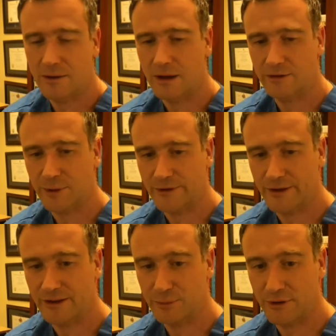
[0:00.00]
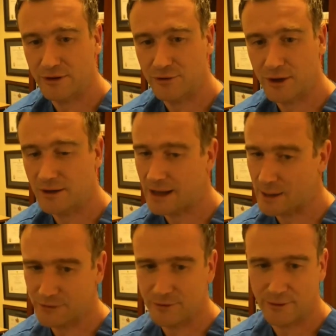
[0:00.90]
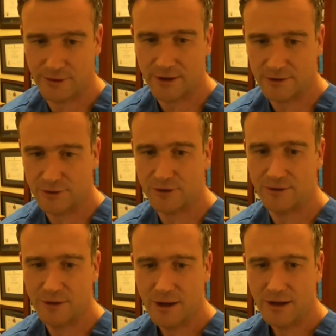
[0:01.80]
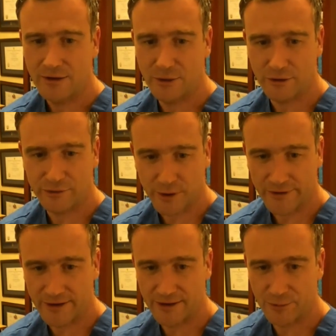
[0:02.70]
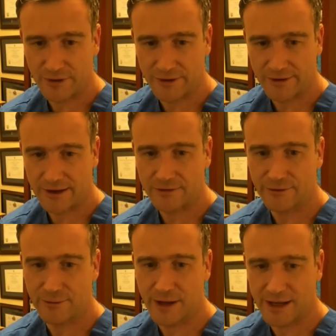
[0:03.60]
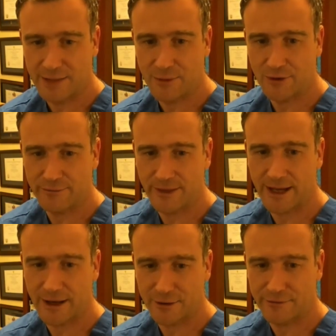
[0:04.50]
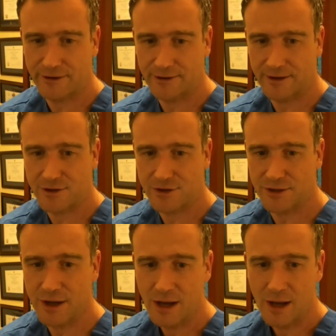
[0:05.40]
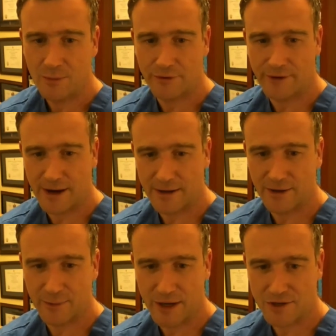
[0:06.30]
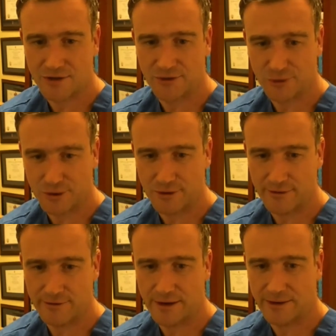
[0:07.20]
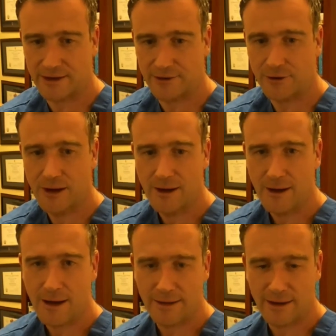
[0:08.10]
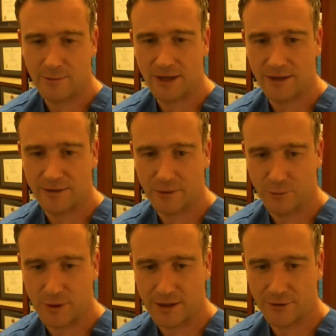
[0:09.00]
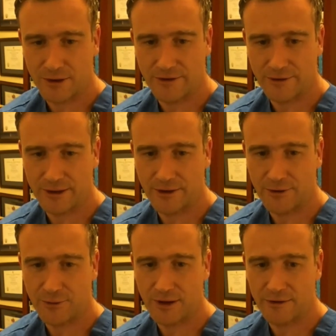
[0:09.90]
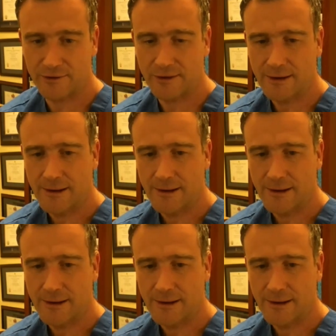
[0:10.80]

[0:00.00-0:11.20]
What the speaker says: a spontaneous breathing trial? Absolutely not. You can do a spontaneous breathing test from any mode of mechanical ventilation, provided the patient's triggering the ventilator and they meet the weaning criteria otherwise.